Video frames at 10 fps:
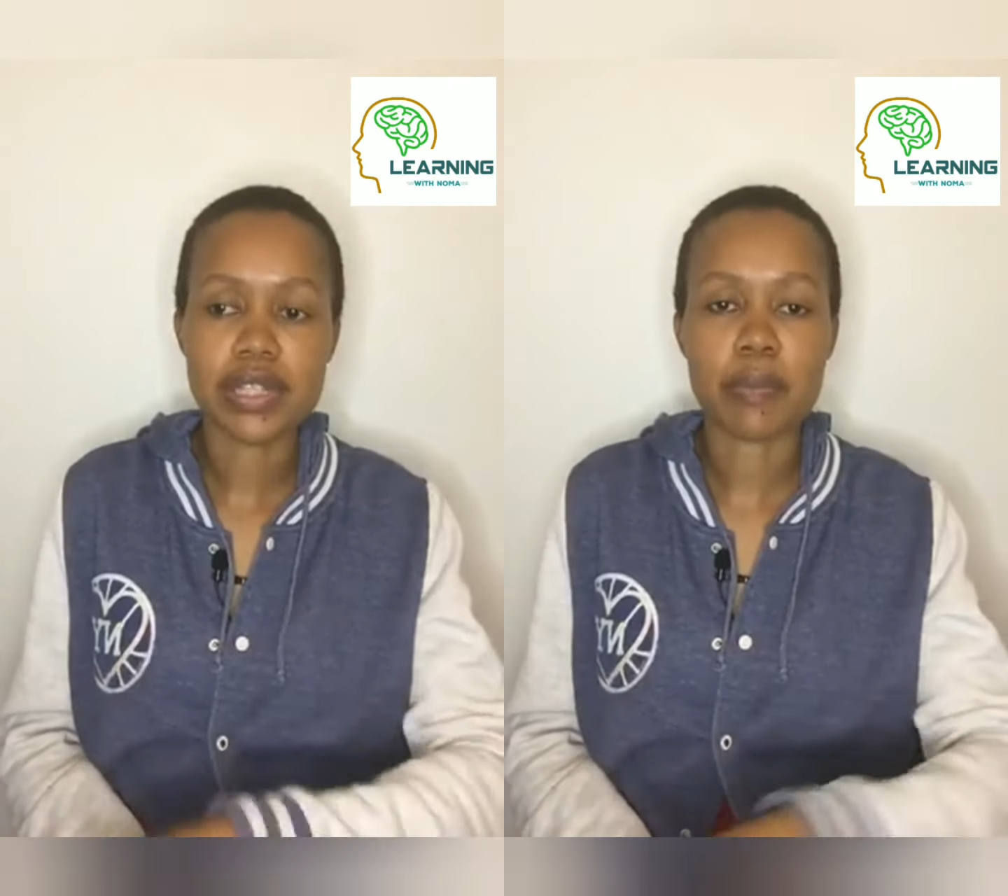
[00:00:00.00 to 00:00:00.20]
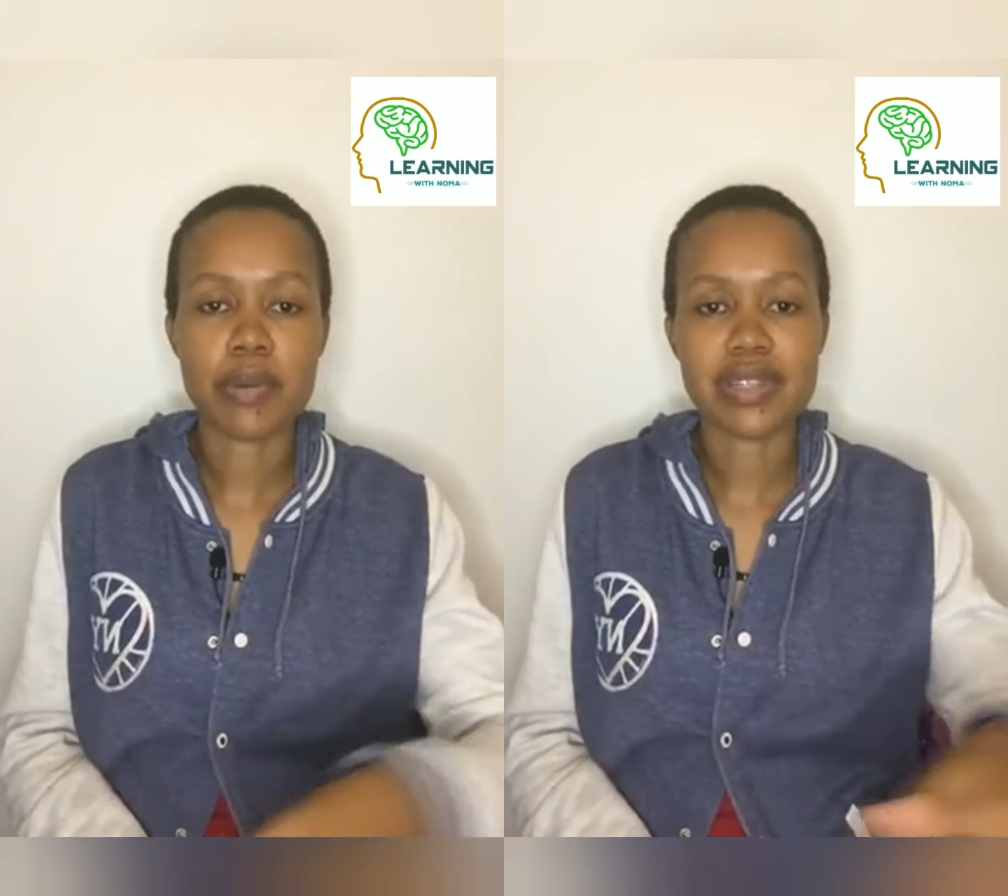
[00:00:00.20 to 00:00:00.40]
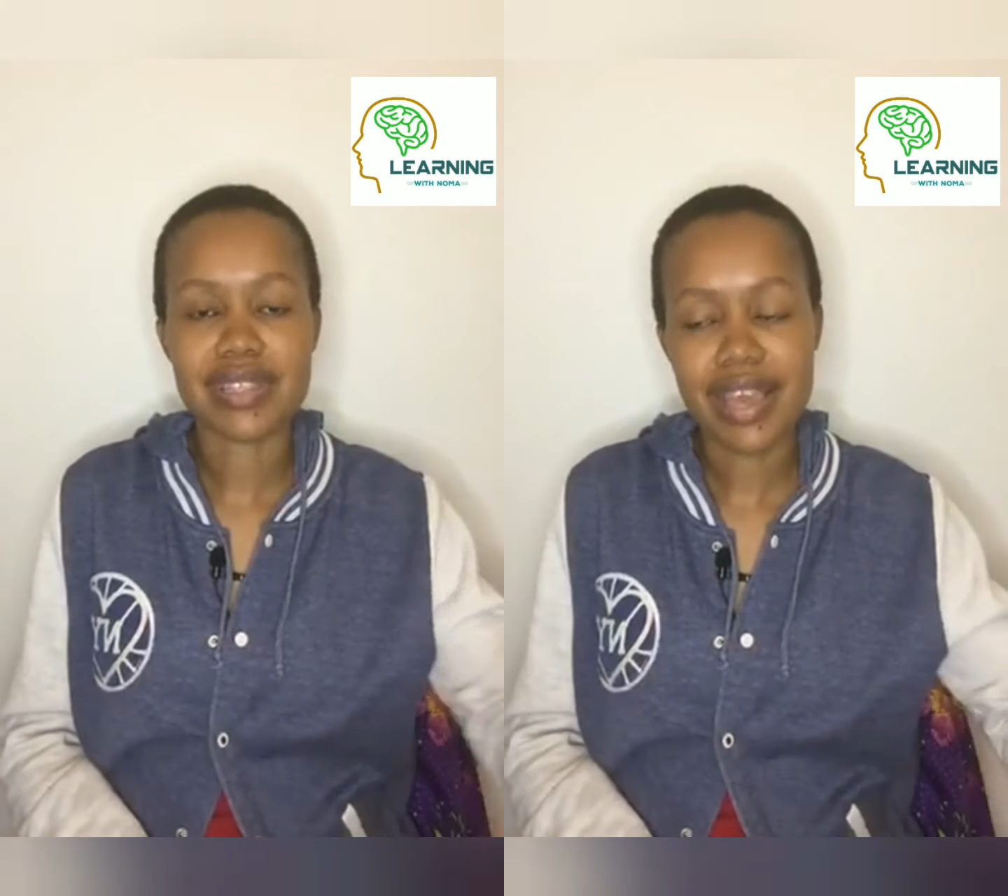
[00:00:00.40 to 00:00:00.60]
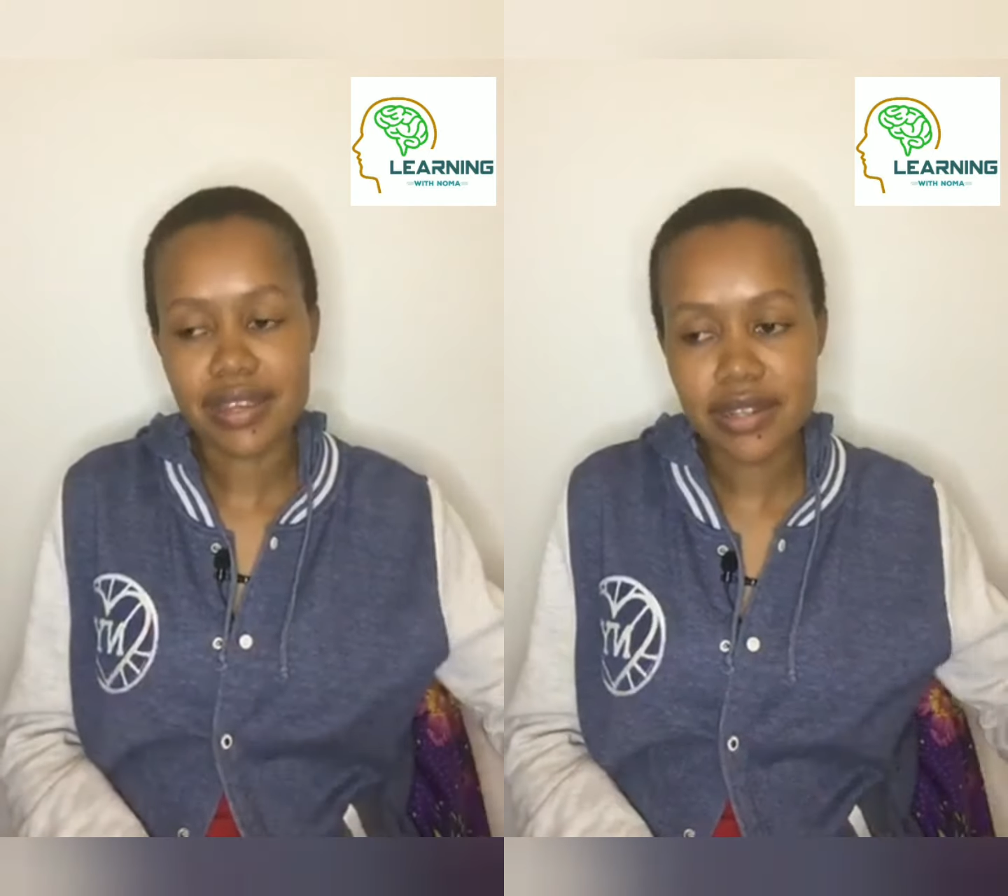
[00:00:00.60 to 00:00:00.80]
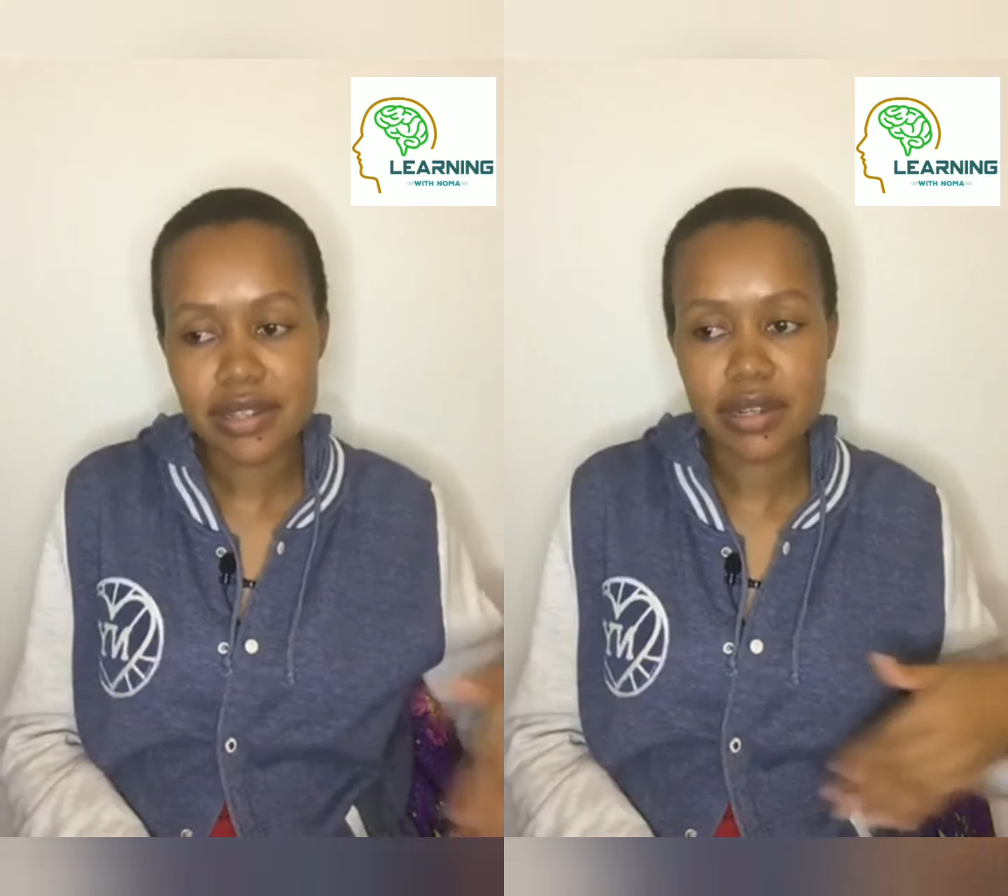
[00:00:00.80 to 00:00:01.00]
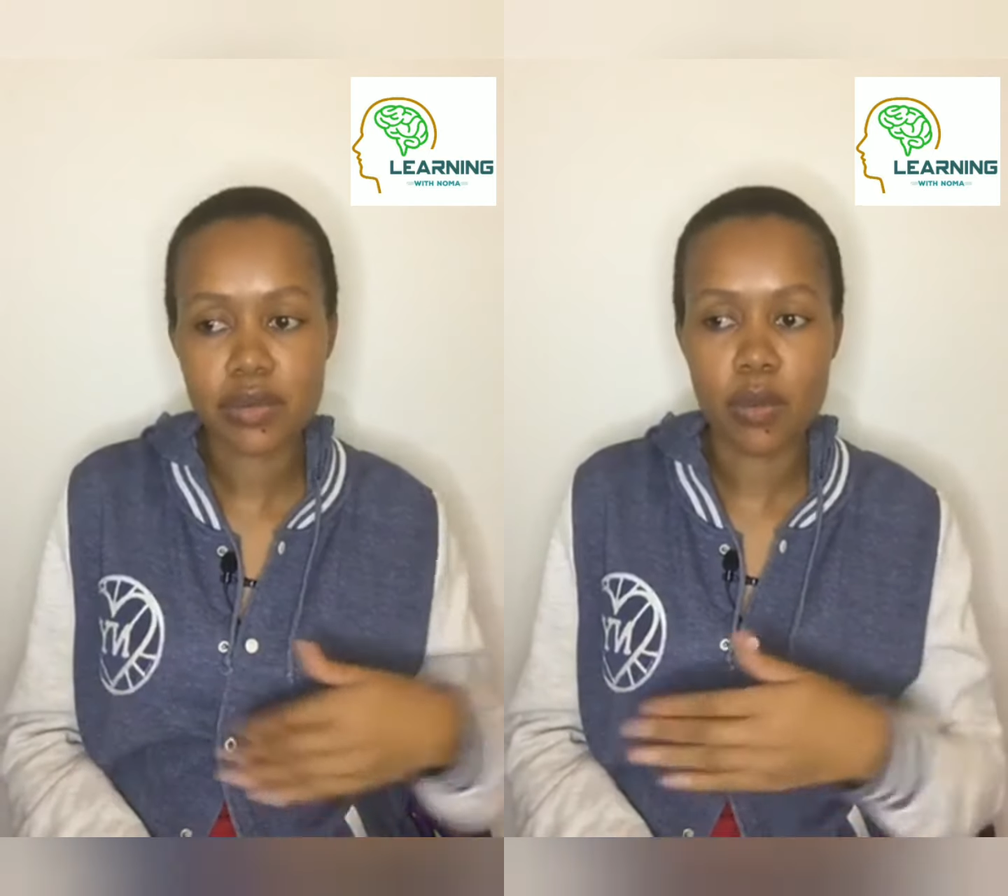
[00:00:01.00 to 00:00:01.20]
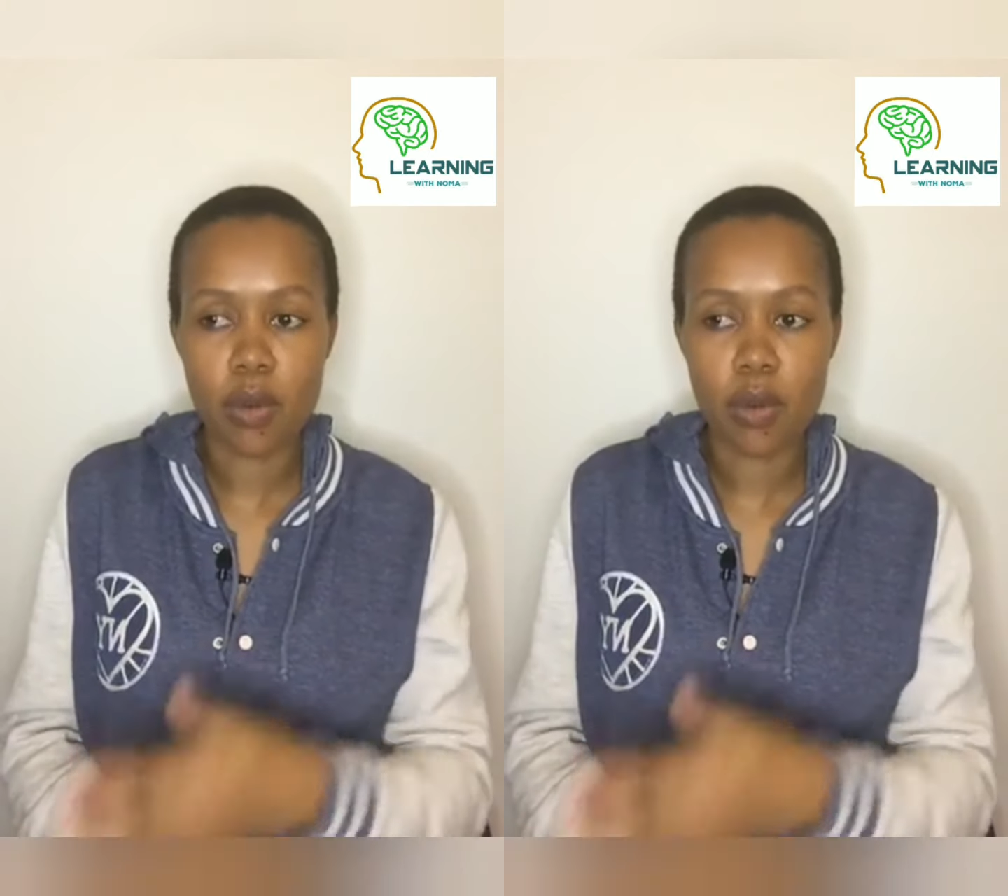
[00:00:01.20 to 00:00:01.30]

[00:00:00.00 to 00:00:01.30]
a protection